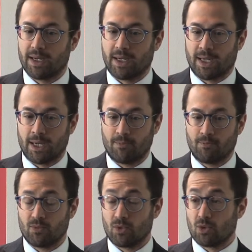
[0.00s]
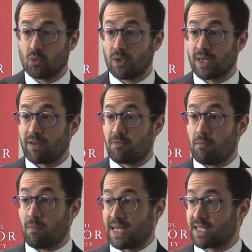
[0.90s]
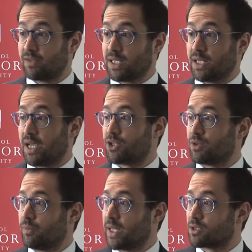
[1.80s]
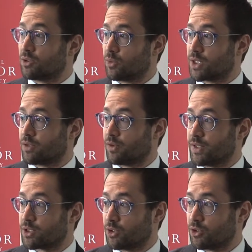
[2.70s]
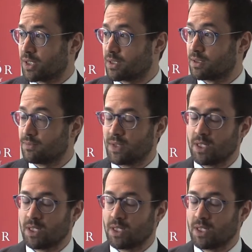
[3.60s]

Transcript: Um, we will have massive litigation based on the reserve of these contracts,